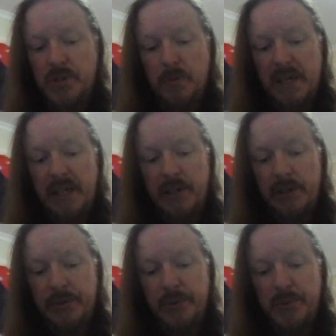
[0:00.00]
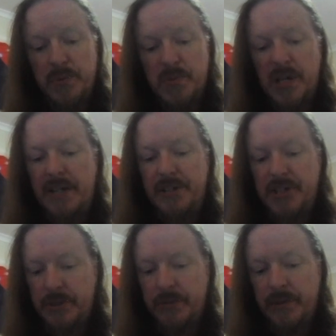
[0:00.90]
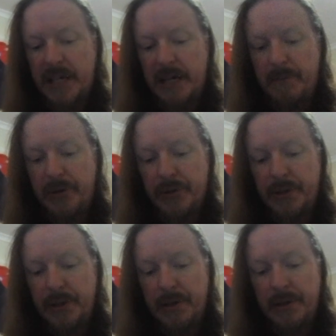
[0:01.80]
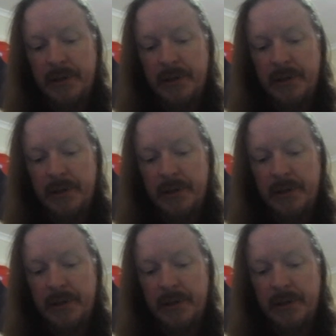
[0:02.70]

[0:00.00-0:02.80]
to be used until they are broken.